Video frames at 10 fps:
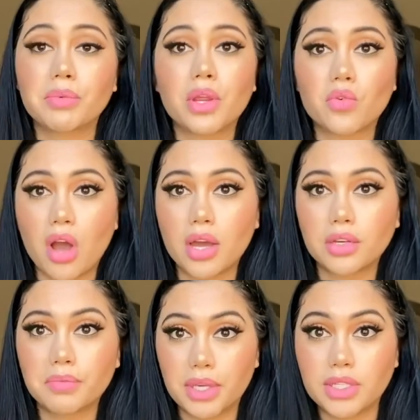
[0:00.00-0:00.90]

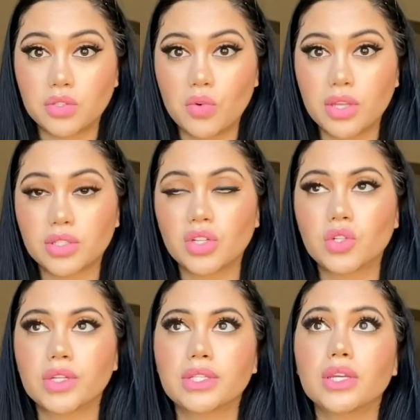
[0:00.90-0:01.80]
Iran, but he's doing
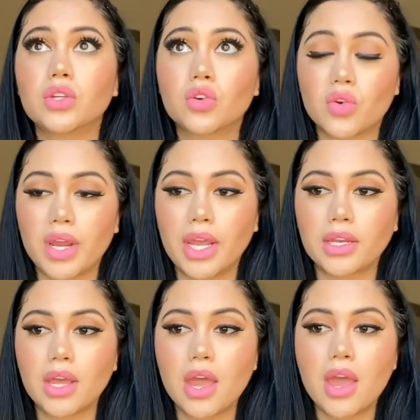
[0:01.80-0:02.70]
surgeries in
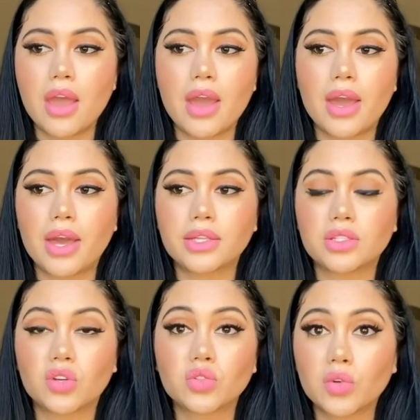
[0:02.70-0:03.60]
Ukraine and
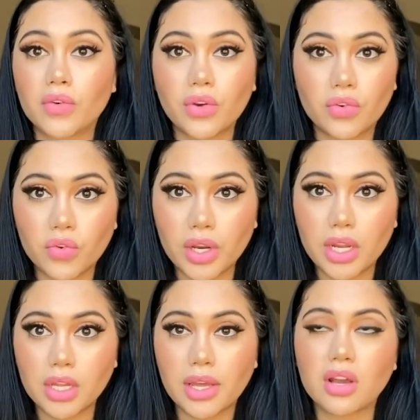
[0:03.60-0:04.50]
he'll do it for
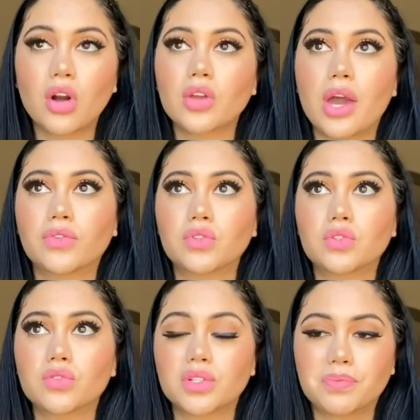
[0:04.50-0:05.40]
free. Like, all you have to
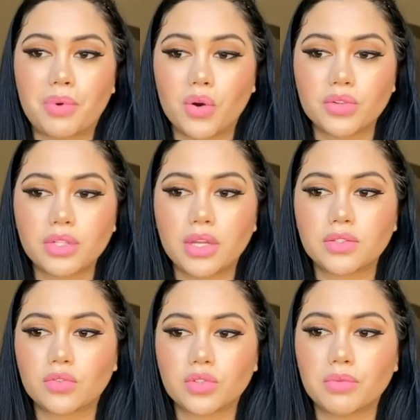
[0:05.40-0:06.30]
do is post on
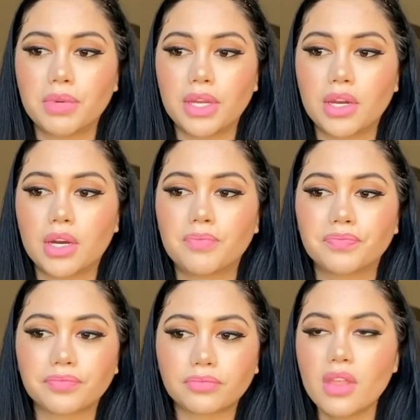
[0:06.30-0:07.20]
social media
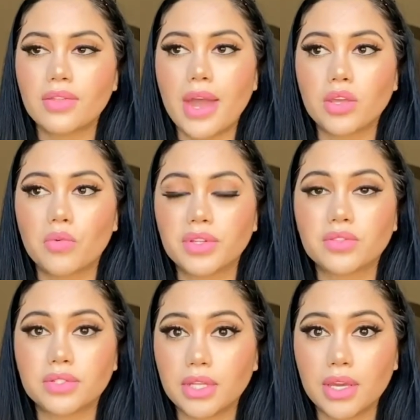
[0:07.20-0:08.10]
that you want to
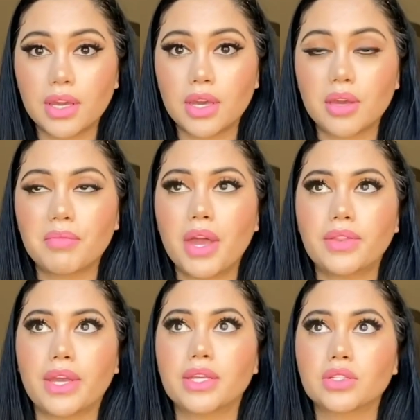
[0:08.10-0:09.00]
see him and
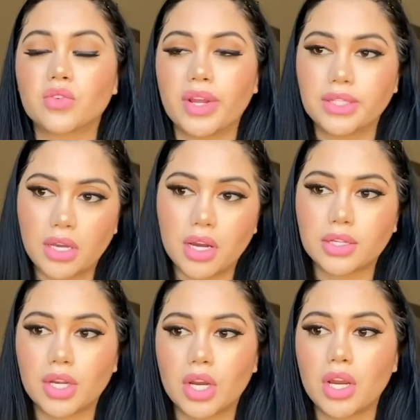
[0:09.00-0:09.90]
that he's a great
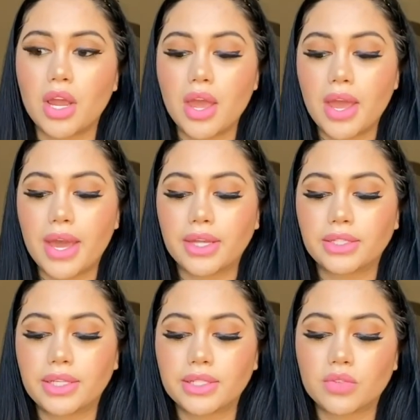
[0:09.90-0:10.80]
doctor and
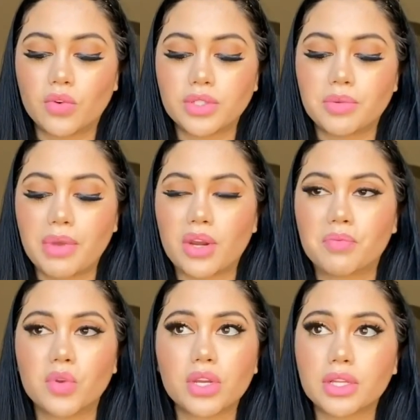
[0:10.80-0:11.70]
he's going to be at a
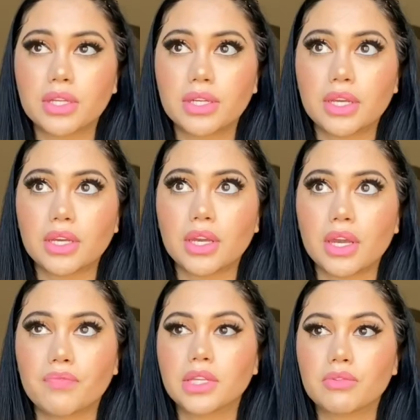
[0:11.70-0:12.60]
beauty clinic.
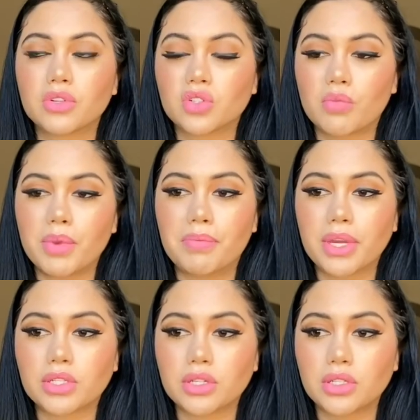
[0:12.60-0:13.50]
And they would show me
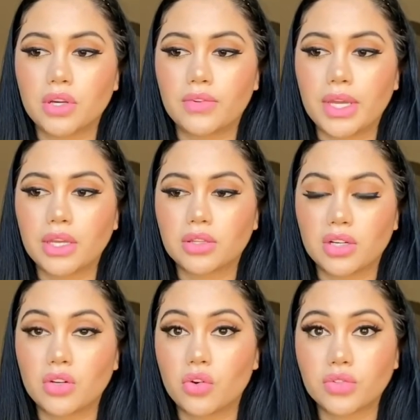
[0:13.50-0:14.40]
pictures of like
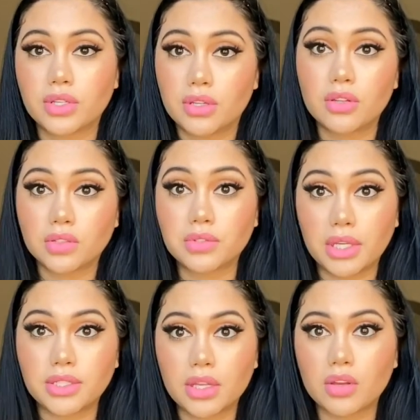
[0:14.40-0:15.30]
their nose and
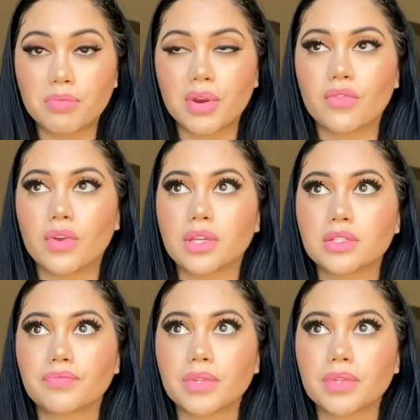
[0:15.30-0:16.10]
it did look perfect.